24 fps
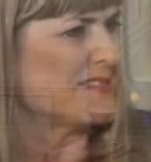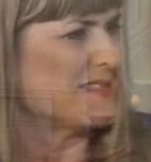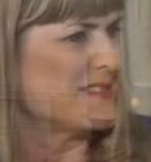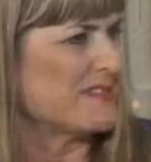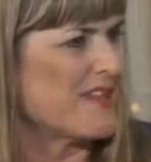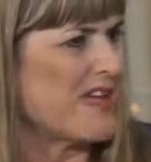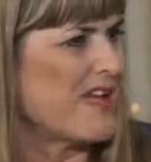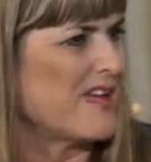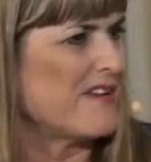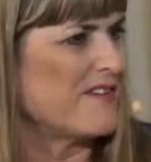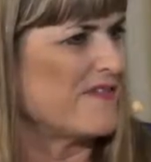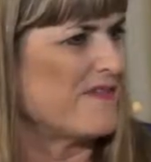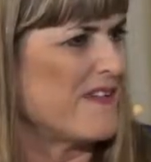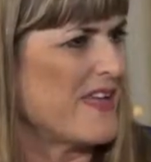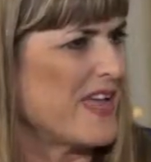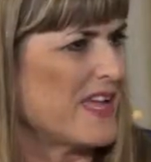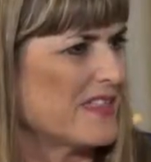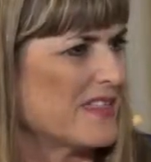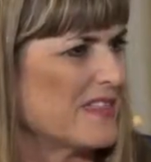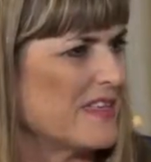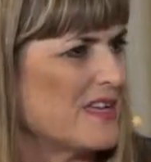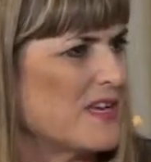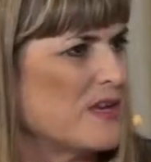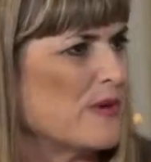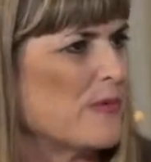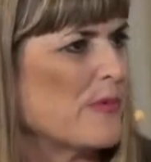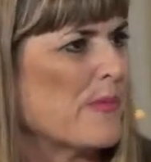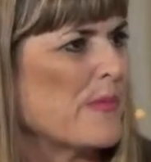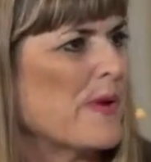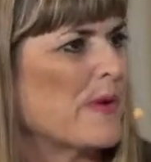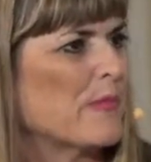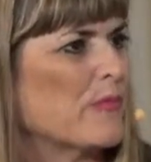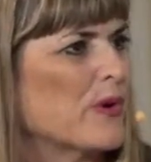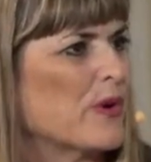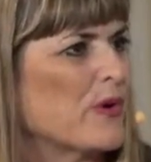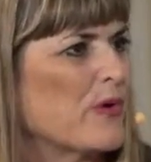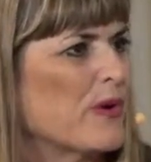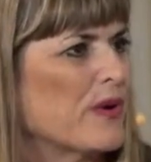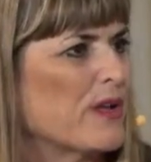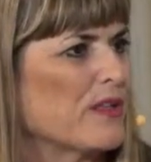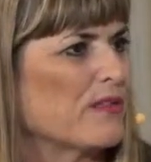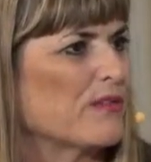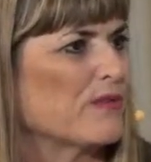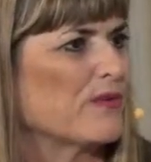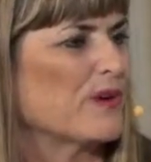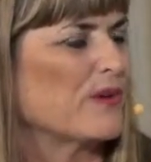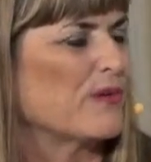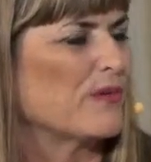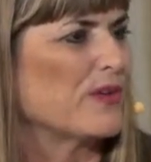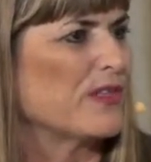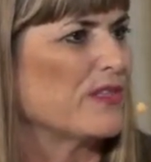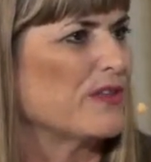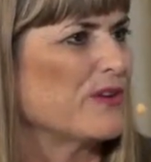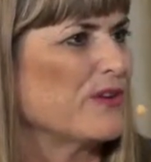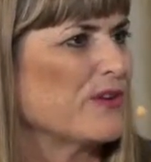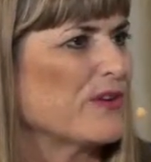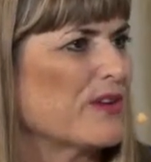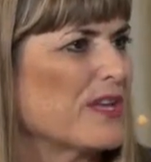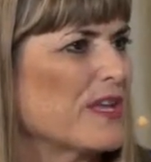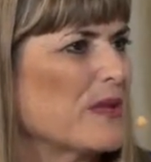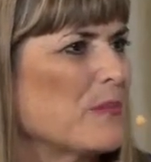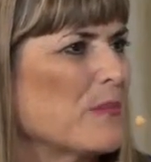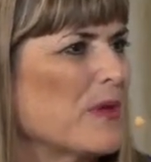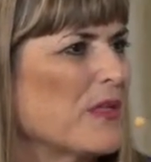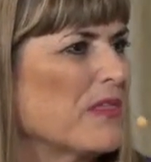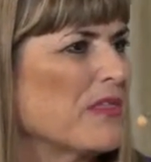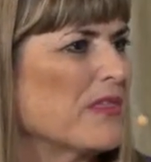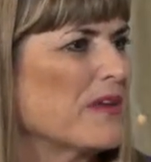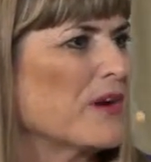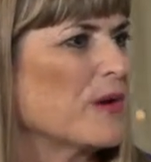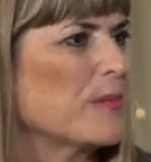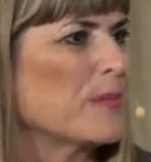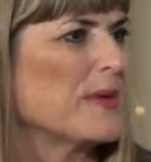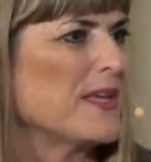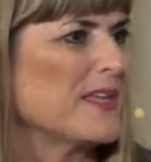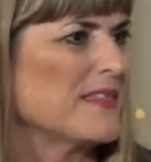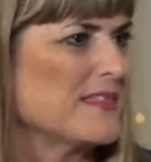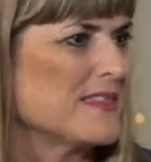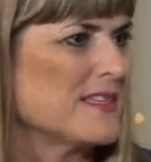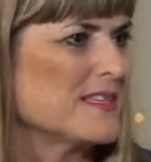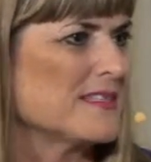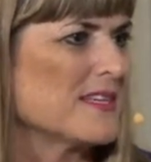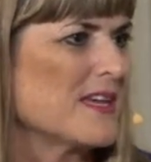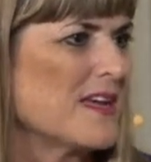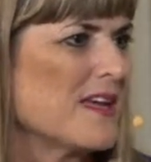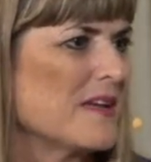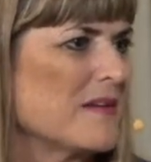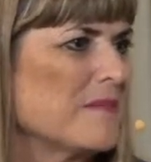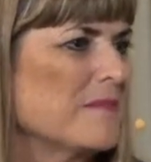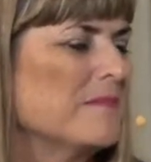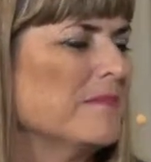side effect that you remember going through with your chemotherapy at the time?